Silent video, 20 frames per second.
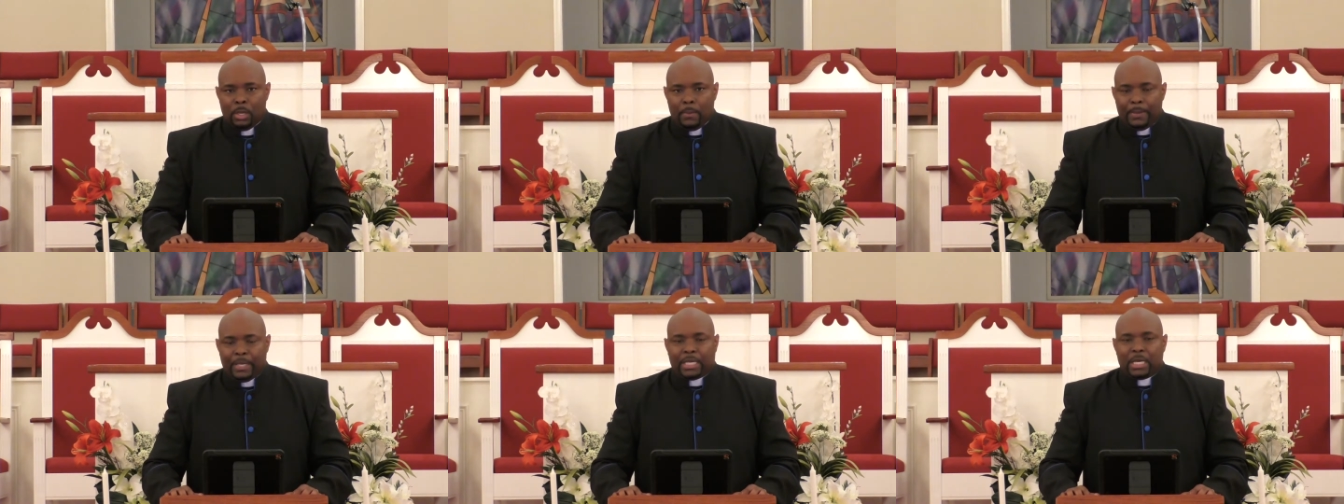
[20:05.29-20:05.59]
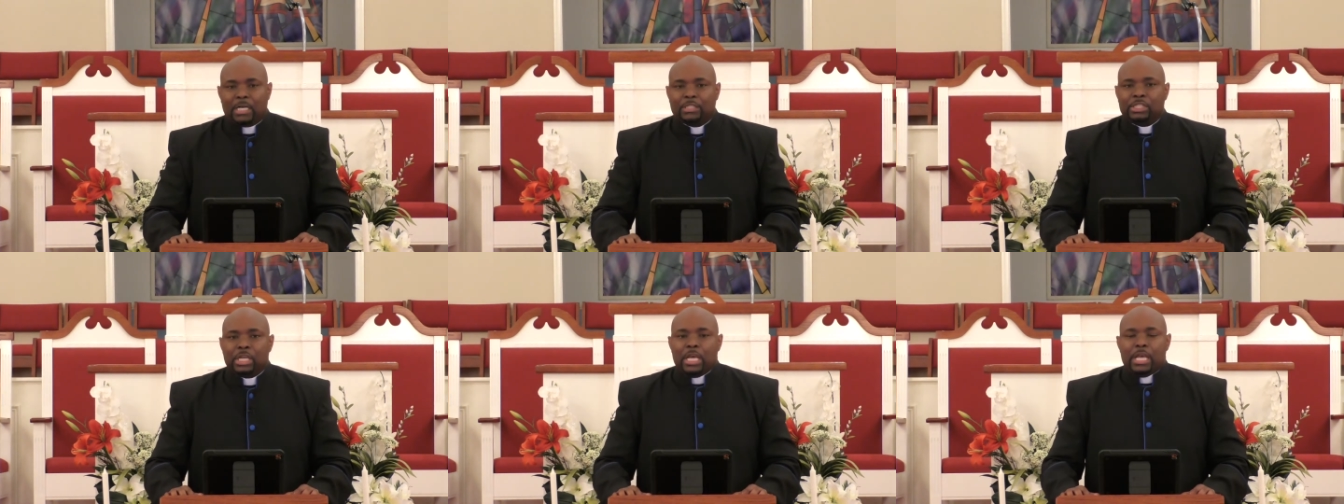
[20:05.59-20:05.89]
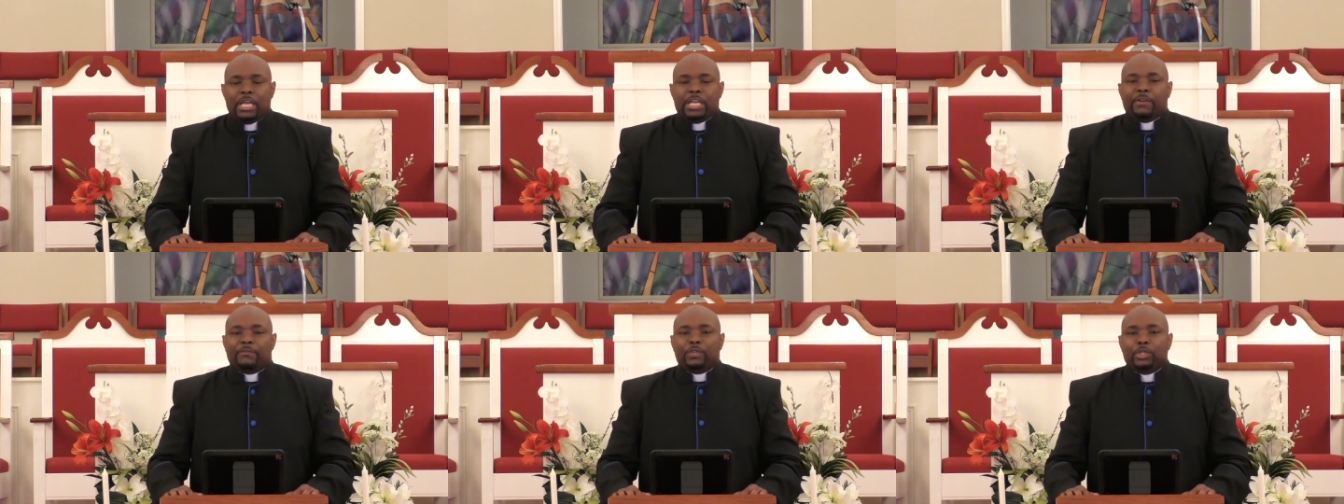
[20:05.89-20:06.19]
Because
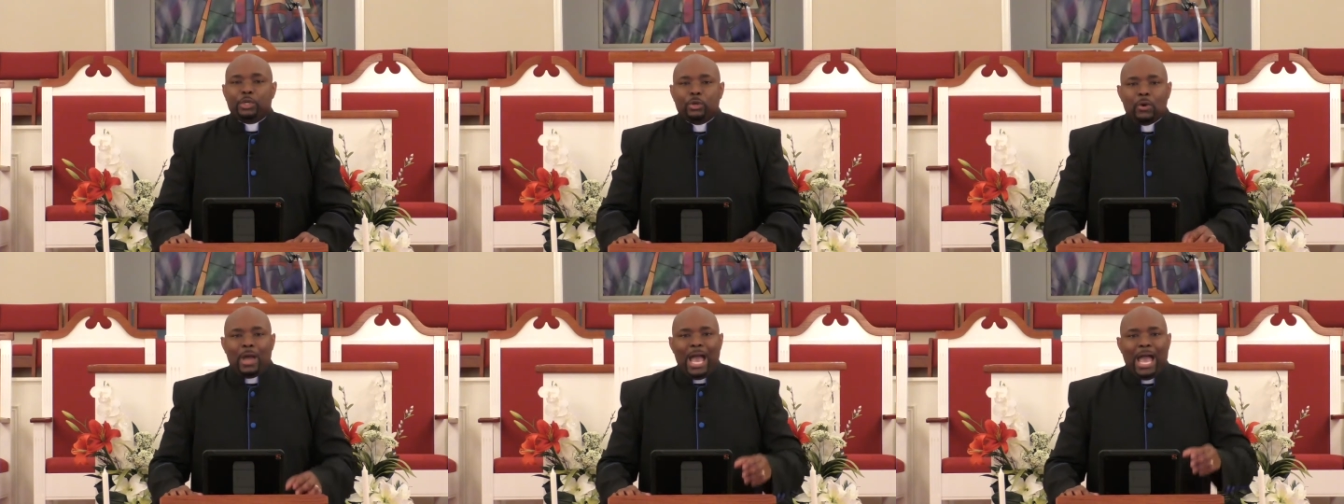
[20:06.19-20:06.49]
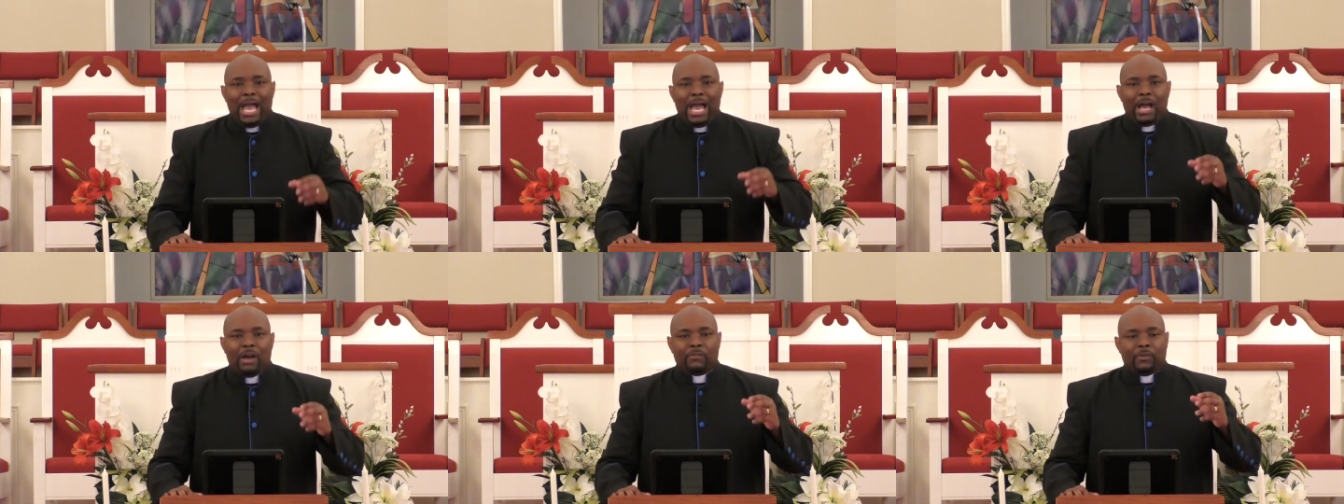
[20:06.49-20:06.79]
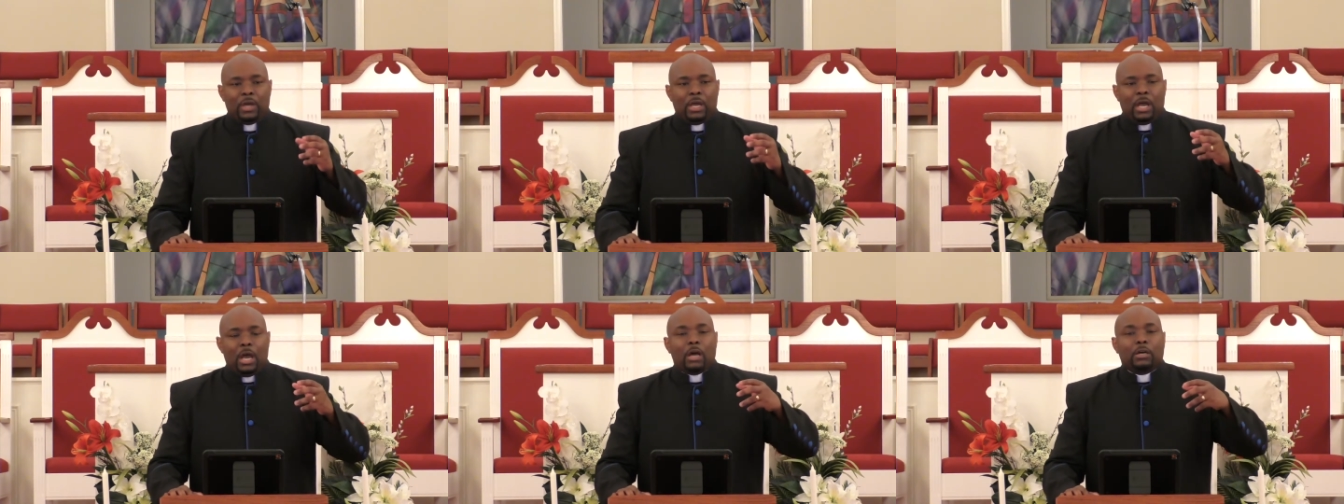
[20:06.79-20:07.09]
if you
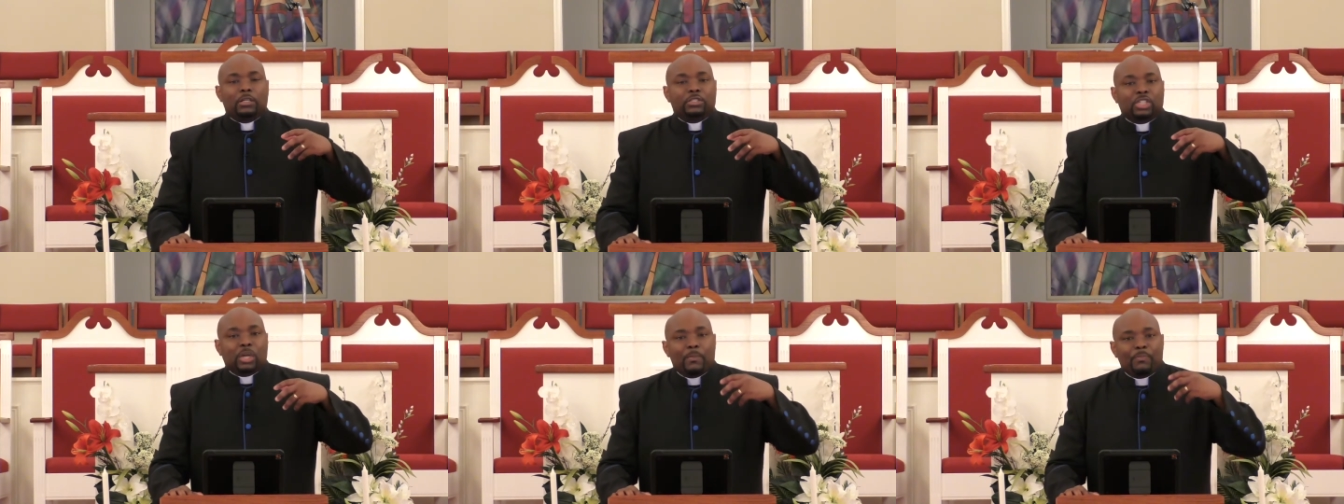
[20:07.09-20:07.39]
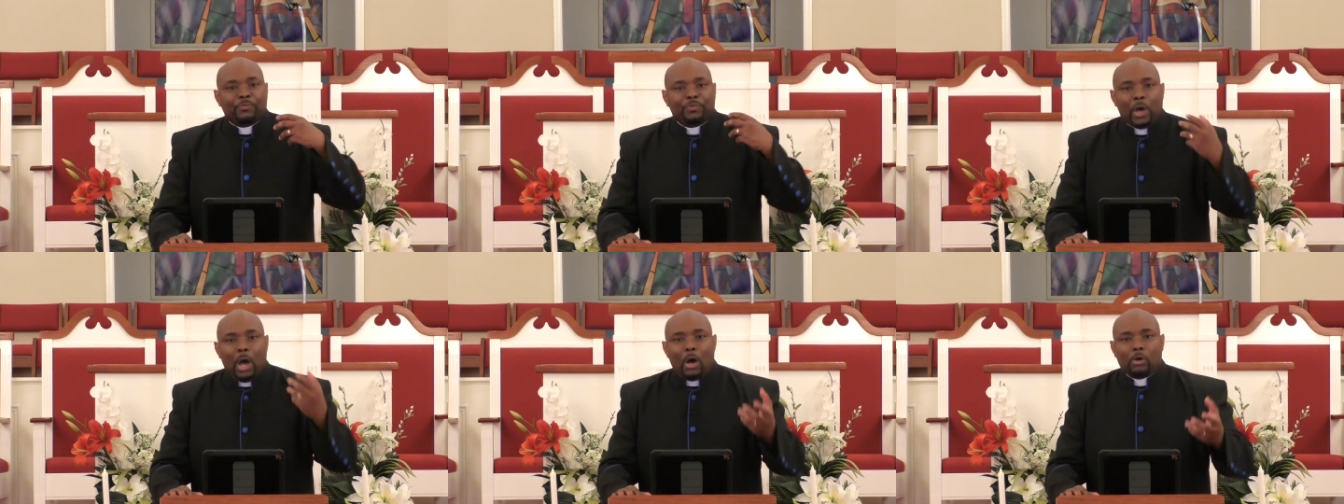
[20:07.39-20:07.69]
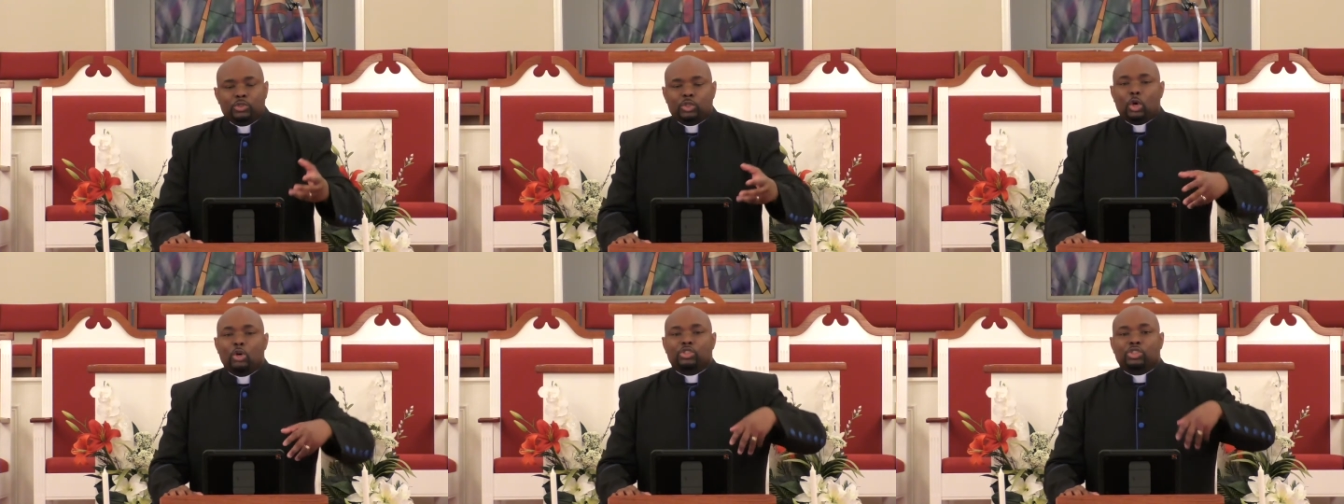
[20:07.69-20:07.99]
have some
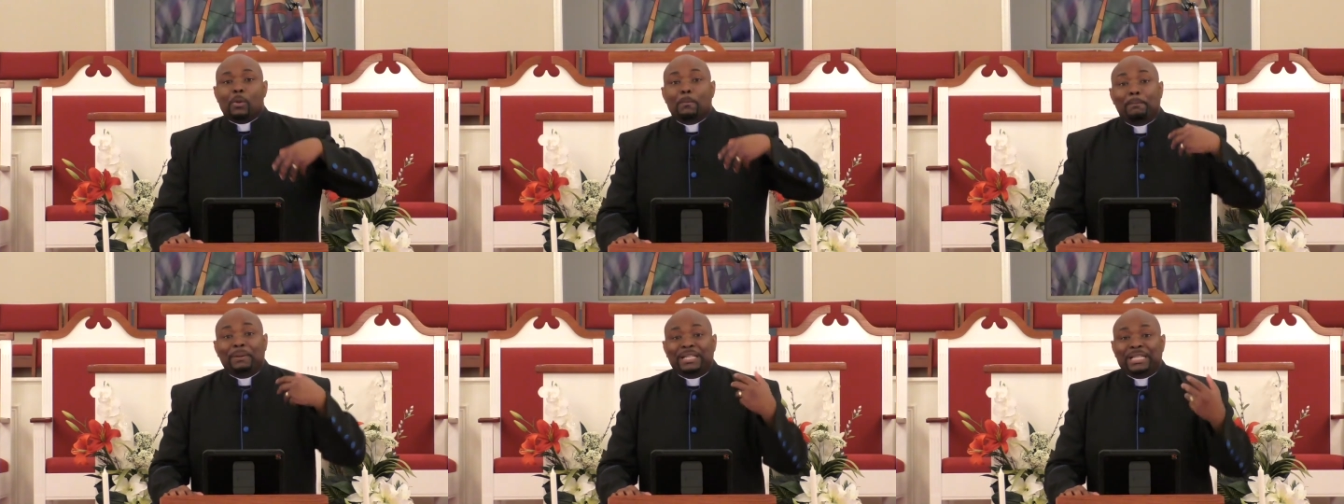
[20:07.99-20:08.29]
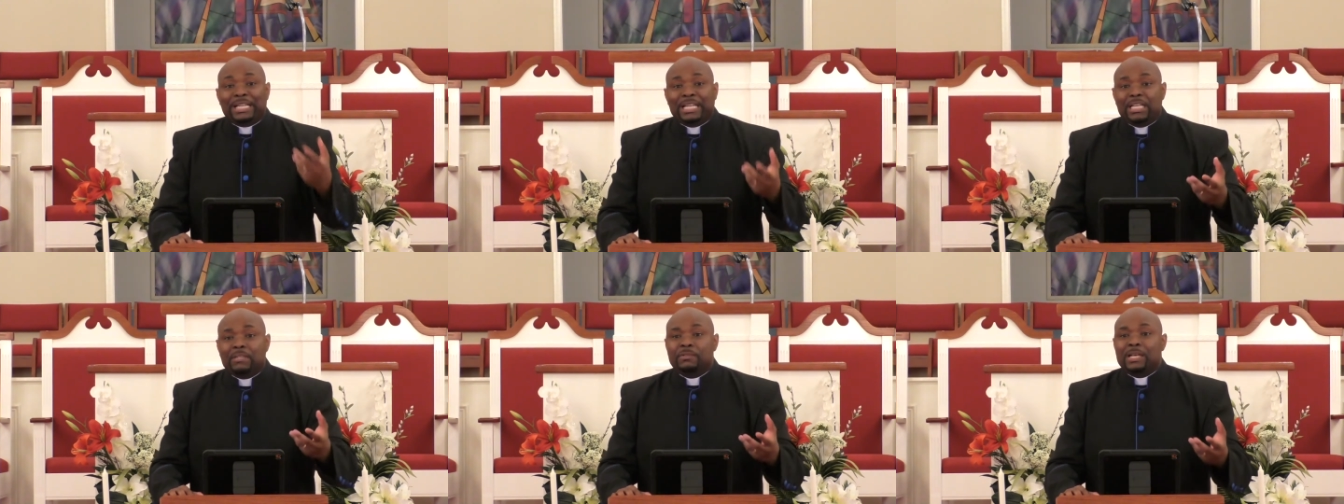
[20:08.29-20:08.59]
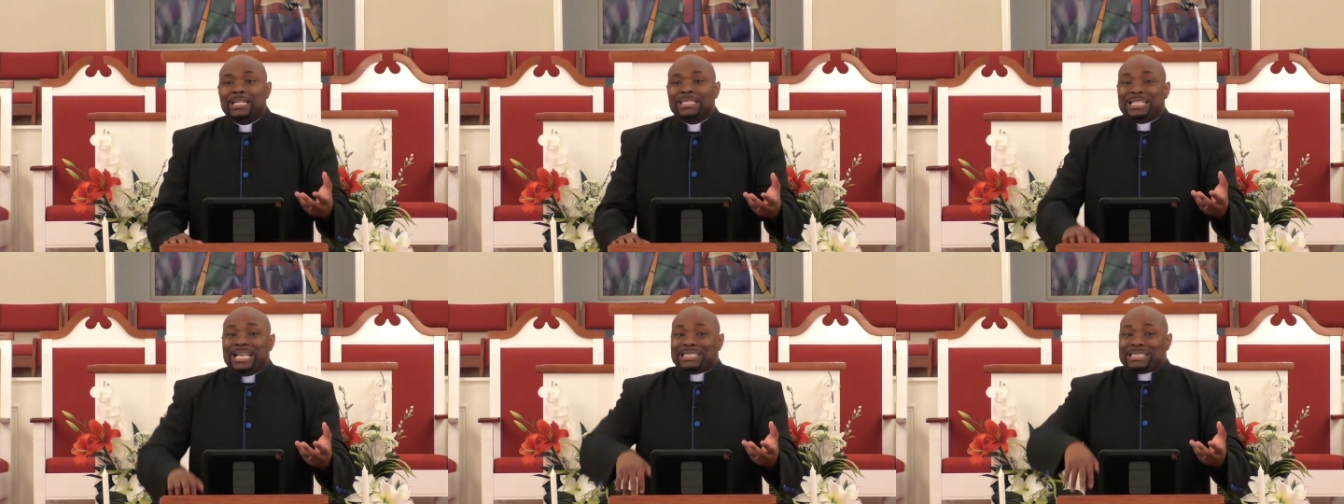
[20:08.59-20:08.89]
thoughts or some
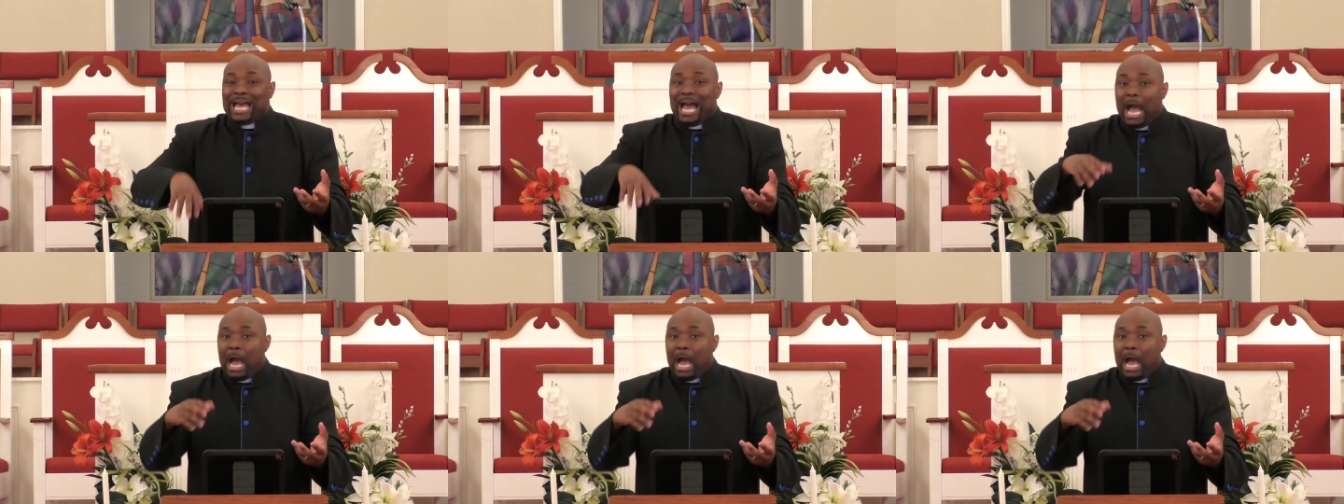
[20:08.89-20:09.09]
belief that's